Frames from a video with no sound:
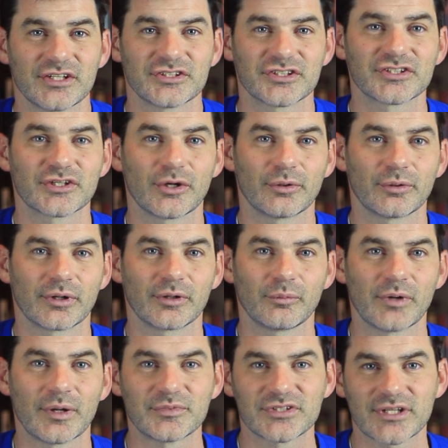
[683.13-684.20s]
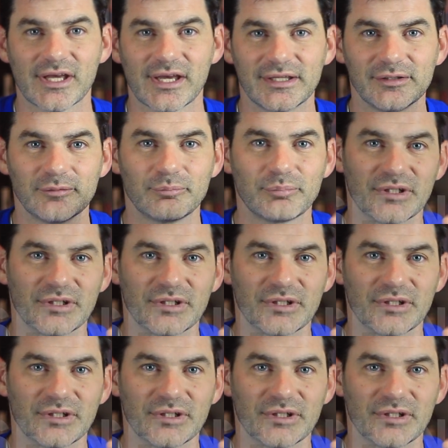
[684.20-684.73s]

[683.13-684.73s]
just go to our website,